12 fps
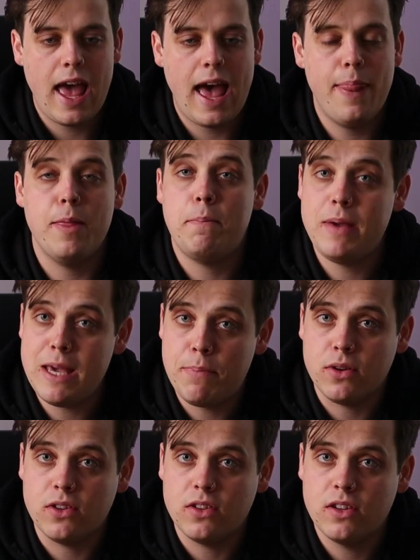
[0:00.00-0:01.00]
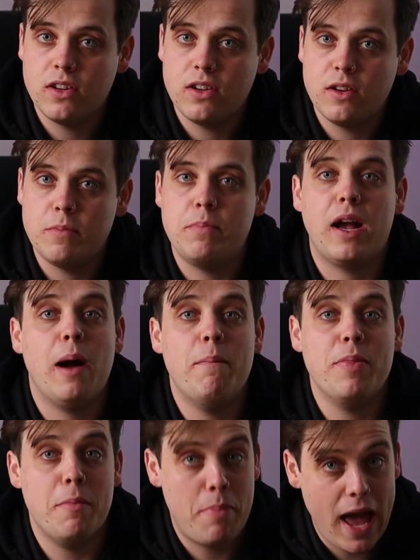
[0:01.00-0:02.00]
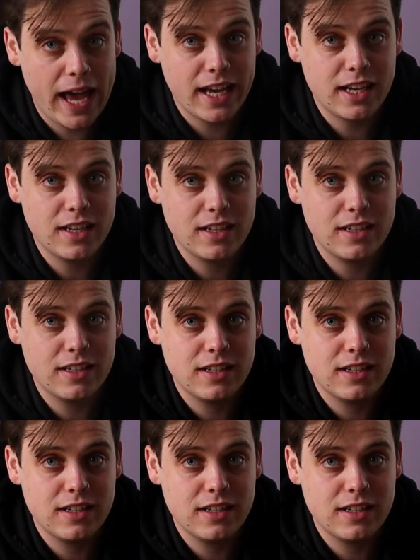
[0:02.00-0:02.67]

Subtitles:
And the people become the bank.